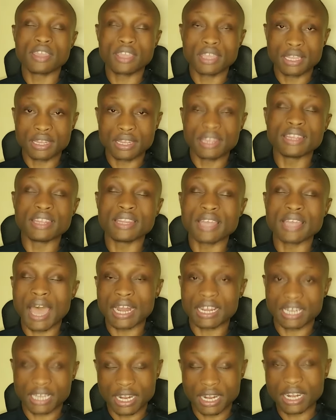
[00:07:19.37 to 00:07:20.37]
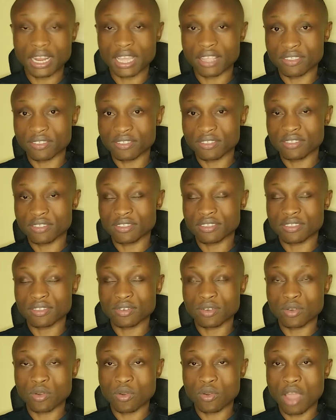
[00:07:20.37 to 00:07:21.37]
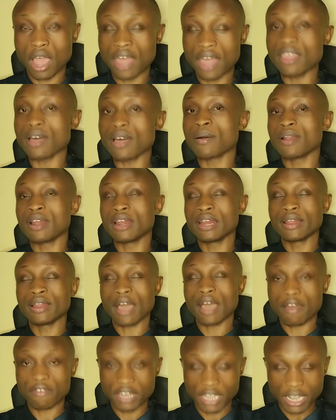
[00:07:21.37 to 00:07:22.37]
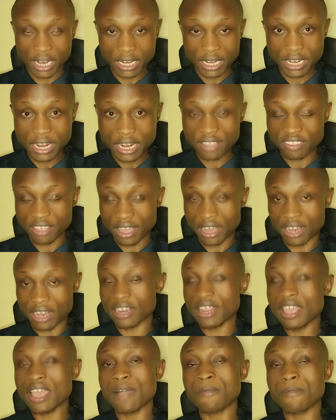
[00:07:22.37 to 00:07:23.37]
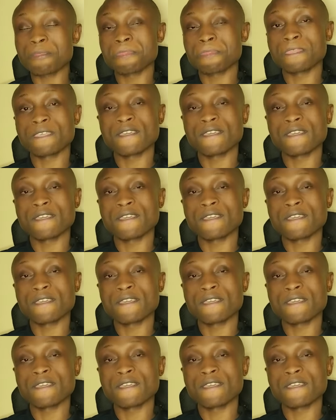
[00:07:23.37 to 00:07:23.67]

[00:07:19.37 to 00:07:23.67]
in attendance other African leaders are there